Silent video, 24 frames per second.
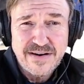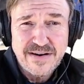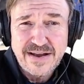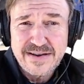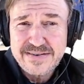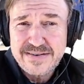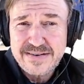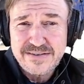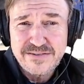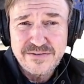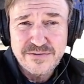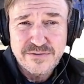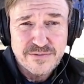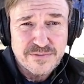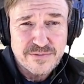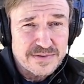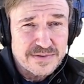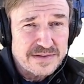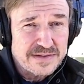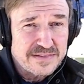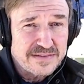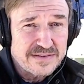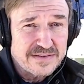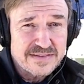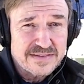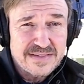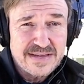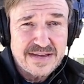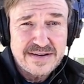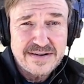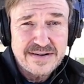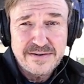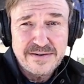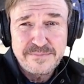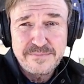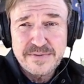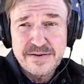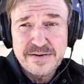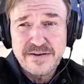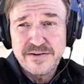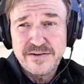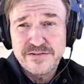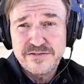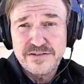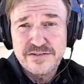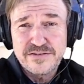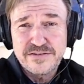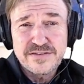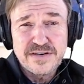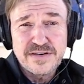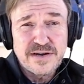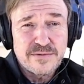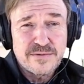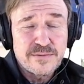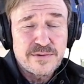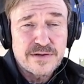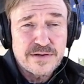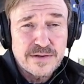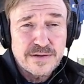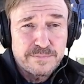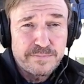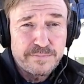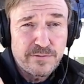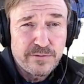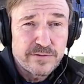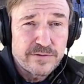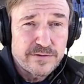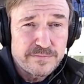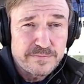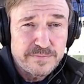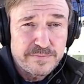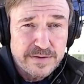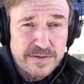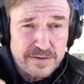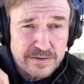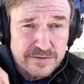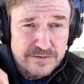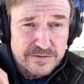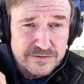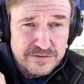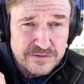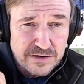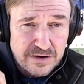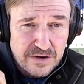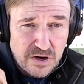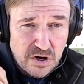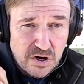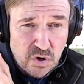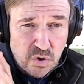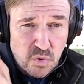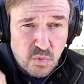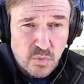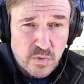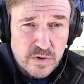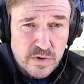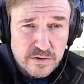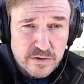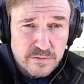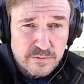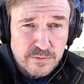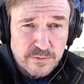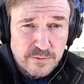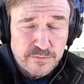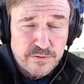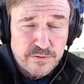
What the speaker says: I didn't really look that up because it's not really important, because we're